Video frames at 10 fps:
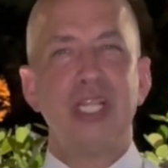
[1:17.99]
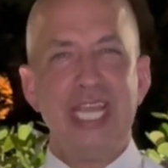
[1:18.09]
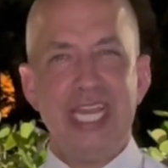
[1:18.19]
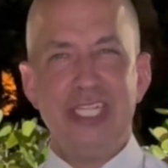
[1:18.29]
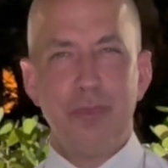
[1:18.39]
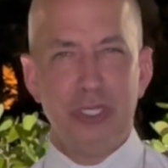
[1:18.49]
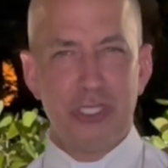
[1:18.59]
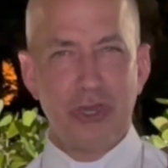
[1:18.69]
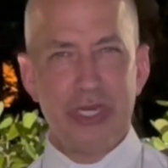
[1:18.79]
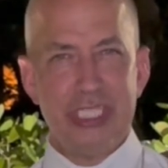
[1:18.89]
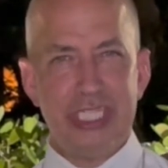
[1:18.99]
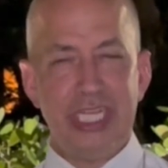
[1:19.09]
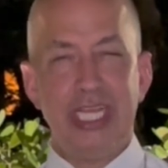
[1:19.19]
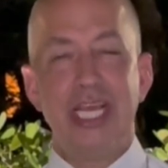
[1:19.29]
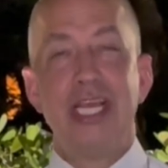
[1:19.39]
Lady's
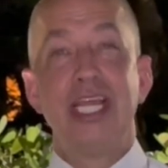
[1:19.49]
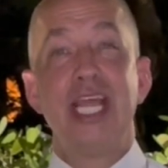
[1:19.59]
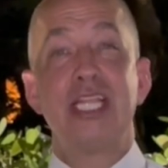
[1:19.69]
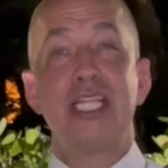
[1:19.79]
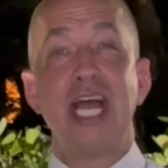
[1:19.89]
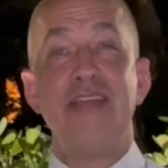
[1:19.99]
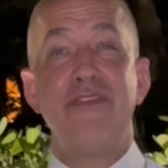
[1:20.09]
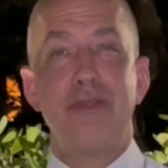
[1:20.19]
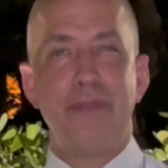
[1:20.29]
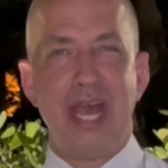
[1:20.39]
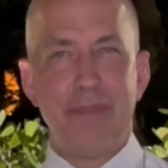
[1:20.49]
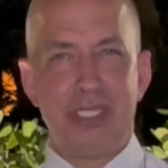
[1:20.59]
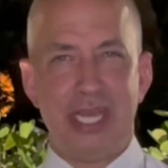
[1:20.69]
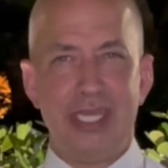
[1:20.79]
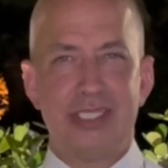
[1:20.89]
maternity in the life of the
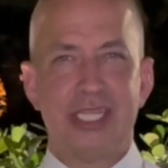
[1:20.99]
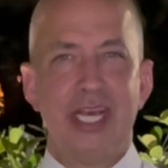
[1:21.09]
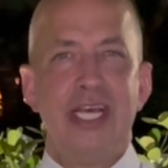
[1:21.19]
baptized,